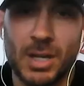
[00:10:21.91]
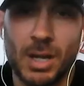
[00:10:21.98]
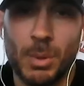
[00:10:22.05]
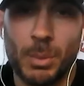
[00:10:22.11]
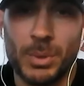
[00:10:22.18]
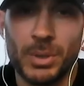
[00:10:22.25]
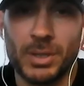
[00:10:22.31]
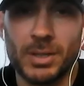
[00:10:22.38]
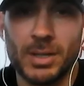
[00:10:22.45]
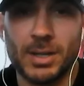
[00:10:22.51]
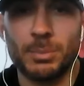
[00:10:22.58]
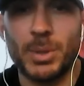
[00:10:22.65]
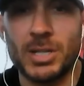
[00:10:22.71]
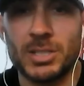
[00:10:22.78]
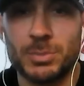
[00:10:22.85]
time up in
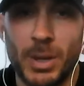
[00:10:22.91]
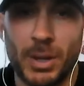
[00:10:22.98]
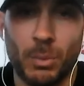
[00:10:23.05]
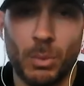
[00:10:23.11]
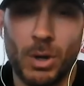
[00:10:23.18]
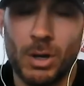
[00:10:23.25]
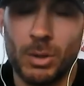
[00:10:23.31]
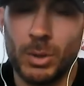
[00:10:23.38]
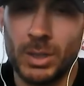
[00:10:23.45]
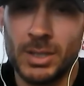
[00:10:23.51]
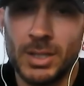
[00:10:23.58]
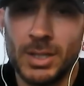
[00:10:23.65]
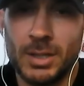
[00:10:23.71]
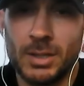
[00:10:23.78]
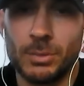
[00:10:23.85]
base Petawawa,
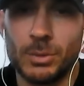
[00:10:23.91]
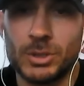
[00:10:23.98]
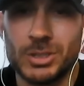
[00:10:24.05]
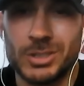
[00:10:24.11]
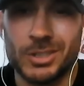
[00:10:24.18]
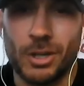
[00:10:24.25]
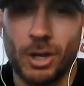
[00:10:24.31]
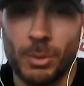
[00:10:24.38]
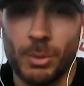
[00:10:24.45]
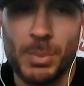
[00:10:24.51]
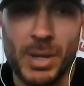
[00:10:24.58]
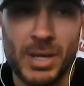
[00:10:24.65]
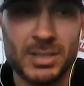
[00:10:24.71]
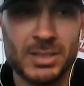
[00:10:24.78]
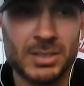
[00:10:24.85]
which is an army
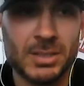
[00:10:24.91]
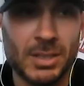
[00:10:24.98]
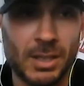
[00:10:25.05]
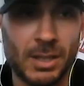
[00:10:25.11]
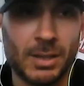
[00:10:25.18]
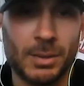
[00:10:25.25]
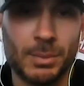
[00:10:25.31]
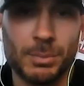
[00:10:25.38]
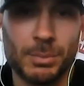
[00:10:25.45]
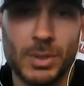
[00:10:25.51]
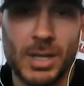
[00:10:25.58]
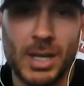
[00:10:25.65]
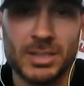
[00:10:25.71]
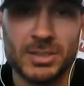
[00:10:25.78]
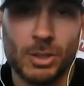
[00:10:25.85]
base,
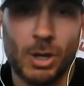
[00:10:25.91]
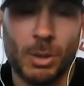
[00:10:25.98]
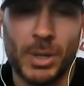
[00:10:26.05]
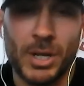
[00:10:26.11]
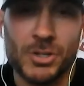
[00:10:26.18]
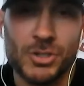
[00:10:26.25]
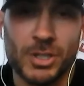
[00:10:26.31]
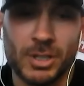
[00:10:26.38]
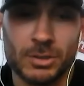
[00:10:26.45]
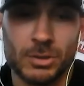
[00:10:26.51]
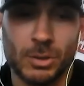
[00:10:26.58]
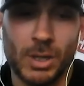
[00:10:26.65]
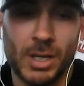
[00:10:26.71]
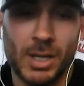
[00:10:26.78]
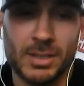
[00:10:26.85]
as a combat engineer.
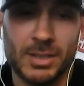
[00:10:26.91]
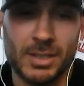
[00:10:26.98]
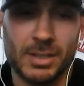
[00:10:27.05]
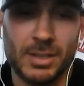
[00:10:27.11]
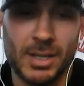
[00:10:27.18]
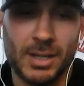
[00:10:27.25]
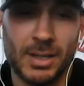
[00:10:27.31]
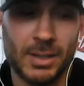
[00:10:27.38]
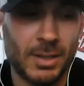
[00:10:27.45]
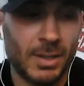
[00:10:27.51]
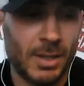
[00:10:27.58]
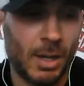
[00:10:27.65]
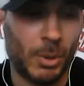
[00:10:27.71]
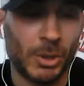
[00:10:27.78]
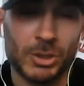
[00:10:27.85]
So I did a
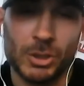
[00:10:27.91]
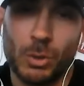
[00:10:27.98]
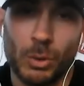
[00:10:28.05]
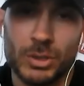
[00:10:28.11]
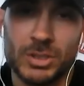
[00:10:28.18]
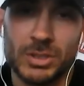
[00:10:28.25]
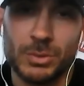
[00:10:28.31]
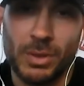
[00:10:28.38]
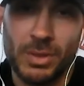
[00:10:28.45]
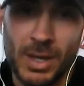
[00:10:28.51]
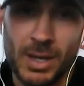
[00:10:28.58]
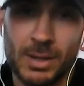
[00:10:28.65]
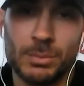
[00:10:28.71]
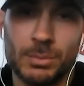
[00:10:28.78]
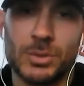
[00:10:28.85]
bunch of courses with
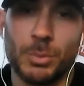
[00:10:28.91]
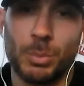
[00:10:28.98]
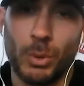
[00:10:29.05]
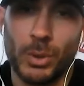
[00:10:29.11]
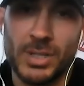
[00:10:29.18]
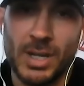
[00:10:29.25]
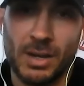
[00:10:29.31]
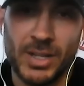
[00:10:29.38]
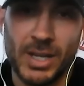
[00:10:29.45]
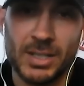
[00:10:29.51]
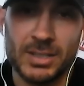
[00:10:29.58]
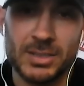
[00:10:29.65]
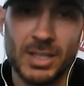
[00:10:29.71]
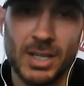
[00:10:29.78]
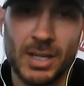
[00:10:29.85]
them, deployed to
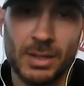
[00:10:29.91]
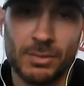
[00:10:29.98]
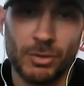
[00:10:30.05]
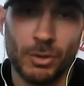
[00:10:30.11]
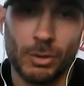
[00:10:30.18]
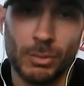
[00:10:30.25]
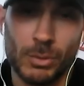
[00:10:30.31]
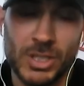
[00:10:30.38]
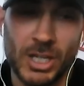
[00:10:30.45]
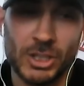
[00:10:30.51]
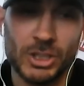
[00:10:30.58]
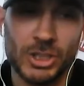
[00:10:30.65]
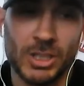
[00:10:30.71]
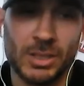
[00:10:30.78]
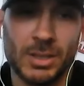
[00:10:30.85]
Afghanistan for a
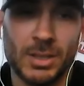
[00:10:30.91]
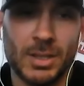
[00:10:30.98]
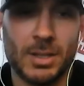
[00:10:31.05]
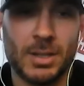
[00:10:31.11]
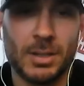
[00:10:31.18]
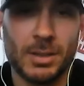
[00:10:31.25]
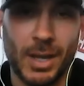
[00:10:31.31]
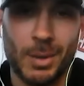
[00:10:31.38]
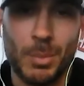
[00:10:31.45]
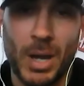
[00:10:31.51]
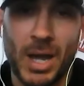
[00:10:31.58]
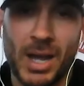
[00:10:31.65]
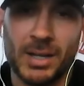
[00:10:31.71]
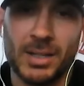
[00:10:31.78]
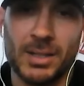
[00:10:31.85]
rotation, came
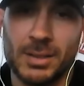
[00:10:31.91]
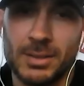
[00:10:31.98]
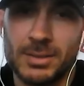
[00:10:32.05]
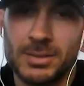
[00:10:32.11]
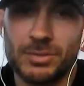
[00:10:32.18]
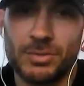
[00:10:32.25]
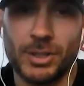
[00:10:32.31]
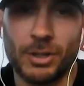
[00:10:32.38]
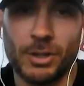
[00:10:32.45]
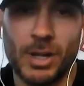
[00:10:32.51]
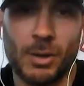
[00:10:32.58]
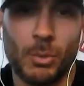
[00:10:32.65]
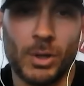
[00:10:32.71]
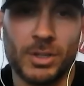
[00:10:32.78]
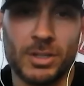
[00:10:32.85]
back and figured
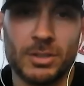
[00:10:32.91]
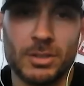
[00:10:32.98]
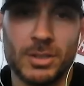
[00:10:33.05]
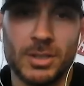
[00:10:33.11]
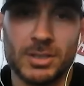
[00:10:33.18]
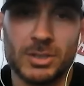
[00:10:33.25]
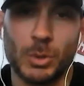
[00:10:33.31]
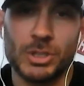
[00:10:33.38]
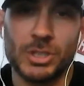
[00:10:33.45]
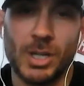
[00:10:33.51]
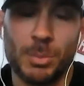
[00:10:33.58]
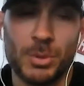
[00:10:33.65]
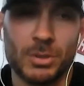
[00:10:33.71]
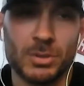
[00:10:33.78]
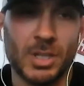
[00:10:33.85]
I wanted to switch it
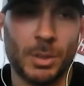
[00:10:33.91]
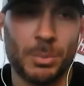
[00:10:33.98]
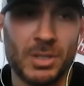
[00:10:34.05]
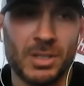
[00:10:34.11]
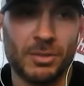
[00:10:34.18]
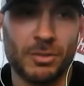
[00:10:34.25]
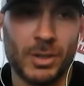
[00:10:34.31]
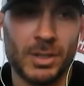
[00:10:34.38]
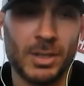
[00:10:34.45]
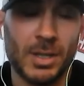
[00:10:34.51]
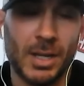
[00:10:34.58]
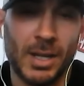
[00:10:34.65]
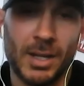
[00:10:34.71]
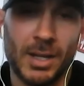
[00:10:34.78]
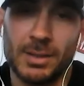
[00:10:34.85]
up and do something different.
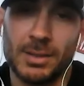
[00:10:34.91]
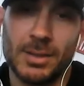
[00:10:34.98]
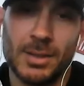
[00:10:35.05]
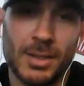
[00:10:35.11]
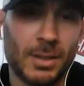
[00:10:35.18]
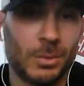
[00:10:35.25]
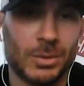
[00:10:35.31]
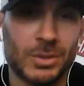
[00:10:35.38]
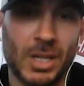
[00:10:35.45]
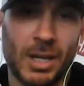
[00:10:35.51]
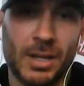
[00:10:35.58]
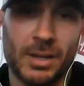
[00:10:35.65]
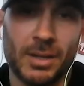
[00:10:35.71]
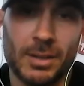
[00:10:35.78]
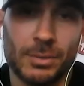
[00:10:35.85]
And it's
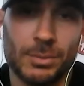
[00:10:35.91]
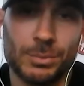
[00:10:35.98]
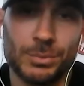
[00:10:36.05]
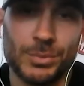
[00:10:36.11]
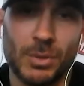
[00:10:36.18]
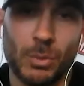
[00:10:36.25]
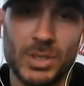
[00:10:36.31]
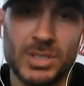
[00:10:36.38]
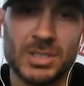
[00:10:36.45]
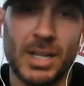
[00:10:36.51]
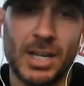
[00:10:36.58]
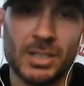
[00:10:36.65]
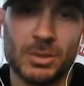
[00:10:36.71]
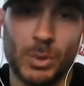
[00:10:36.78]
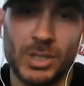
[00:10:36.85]
kind of, you know, what's
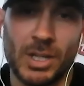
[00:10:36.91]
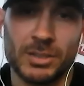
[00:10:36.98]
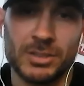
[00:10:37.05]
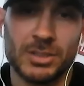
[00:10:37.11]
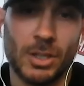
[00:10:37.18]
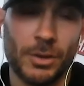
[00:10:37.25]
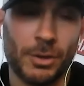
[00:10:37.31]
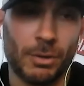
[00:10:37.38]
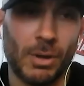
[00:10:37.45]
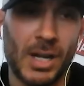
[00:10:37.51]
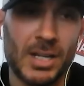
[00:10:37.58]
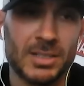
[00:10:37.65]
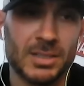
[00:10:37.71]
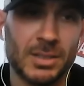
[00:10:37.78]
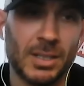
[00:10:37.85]
next, what else is on the
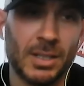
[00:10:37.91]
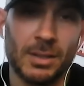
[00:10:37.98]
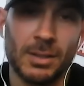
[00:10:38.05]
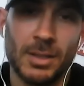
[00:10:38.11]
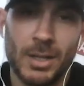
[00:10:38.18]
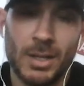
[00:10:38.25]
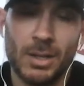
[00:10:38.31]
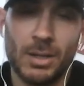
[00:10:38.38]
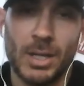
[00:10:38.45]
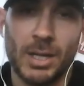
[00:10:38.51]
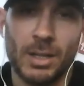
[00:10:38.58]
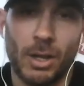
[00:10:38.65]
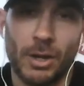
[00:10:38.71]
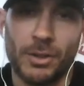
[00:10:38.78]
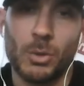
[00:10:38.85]
horizon. And
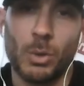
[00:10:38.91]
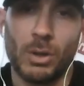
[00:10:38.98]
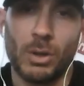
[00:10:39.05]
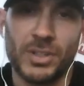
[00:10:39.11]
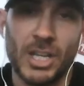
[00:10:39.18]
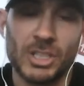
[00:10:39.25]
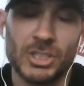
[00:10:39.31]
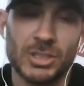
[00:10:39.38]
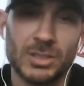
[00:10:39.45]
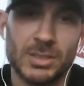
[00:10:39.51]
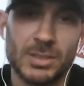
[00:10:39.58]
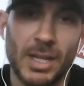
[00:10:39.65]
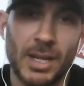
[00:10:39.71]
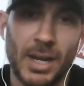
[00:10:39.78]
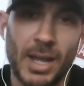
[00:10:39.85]
a lot of the
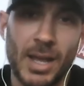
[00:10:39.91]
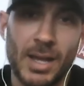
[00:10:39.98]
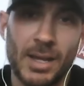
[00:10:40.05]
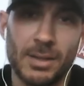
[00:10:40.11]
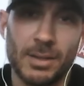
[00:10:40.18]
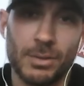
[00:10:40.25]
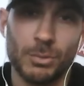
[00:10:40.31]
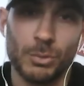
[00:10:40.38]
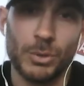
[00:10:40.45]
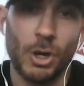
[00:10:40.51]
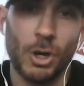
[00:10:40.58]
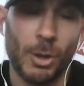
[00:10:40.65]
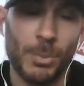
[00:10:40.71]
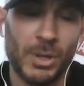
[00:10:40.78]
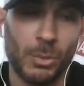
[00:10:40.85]
qualifications that I had through the
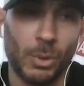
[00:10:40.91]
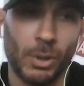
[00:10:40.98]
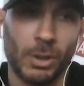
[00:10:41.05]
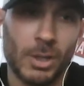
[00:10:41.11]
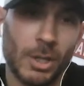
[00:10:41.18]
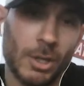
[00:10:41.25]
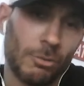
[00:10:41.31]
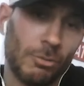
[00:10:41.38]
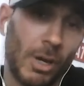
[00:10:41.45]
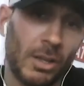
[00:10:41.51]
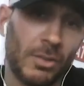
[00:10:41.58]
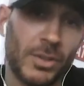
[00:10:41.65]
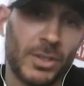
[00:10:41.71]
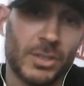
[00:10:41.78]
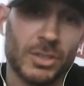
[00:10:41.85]
Army were
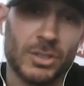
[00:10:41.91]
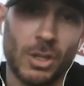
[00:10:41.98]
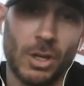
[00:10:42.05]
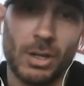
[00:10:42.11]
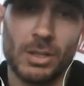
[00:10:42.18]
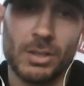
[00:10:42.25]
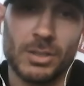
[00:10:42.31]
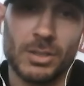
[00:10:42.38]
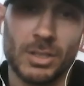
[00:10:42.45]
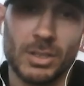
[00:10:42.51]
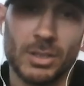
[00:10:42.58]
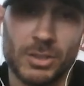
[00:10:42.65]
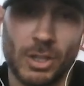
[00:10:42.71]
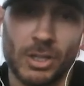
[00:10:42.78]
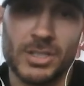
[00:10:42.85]
relevant to
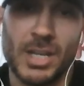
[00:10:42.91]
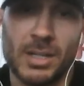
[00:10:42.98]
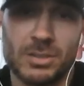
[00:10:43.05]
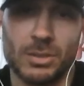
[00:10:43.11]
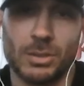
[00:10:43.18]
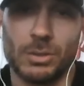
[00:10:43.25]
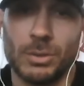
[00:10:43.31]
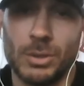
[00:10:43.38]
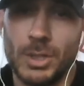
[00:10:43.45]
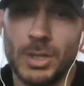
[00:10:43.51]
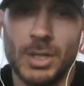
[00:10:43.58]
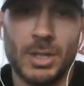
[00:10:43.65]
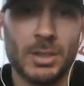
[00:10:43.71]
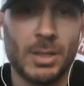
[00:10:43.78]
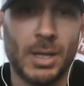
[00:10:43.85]
SAR Tech. So
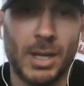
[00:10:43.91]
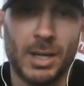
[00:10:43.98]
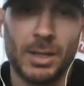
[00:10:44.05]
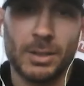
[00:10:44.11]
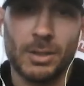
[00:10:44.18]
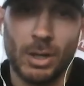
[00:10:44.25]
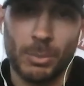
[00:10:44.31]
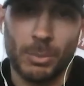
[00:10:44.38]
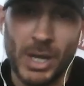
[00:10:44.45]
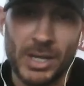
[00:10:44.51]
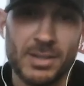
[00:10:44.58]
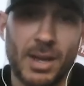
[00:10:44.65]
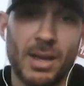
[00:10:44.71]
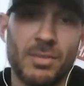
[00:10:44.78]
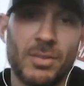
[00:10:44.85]

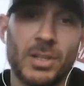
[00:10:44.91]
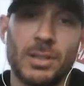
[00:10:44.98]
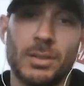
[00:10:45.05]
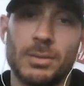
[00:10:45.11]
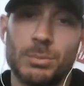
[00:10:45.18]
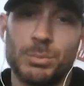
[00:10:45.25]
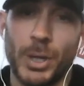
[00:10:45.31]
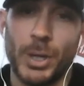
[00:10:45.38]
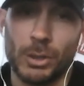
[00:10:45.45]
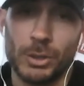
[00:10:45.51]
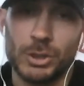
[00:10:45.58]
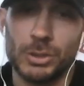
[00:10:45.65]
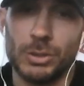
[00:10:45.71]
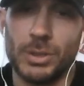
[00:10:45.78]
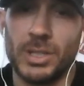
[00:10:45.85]
combat diving,
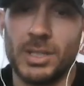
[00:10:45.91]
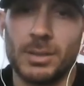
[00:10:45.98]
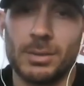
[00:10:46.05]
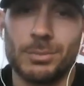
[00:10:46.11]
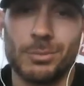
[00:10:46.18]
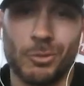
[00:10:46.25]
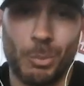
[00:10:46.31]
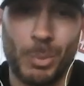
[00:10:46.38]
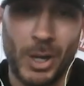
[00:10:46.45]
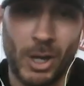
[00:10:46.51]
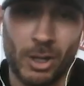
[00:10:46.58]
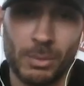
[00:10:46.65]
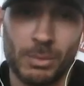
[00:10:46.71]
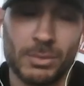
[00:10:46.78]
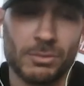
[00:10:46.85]
parachuting,
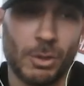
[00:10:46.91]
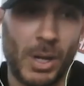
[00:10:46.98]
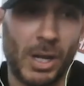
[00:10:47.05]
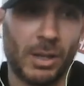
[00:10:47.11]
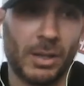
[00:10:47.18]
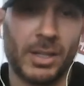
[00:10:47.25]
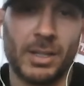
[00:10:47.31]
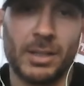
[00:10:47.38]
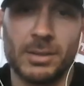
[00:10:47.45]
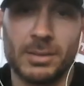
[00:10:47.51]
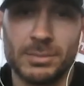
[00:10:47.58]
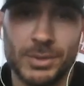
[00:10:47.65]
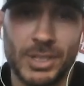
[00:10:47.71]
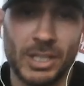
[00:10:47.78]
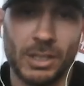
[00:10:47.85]

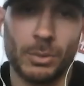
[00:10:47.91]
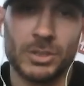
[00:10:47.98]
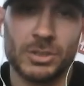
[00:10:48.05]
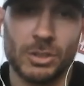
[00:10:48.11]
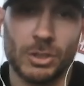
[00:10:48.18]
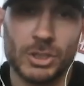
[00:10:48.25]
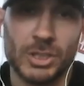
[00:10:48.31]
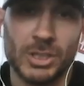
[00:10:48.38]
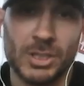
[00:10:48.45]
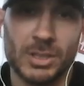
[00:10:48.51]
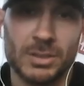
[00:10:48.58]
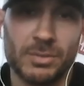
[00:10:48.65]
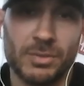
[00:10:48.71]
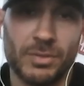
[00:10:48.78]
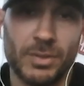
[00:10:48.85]
rappelling, helo
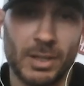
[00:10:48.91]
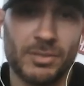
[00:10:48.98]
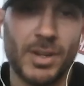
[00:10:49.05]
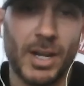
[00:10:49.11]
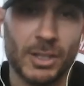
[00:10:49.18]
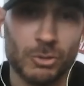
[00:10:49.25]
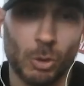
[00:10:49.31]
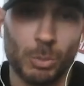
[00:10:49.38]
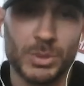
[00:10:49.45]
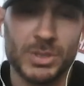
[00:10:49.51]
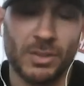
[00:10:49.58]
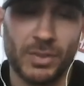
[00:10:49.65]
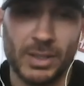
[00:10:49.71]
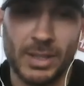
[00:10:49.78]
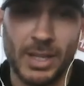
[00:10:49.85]
insertion, fast rope,
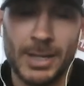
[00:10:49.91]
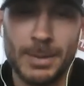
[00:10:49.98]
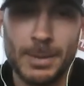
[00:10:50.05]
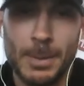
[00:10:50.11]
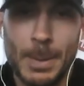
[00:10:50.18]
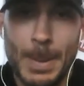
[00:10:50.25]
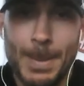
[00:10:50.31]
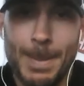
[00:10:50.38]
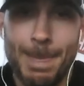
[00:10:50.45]
stuff like that,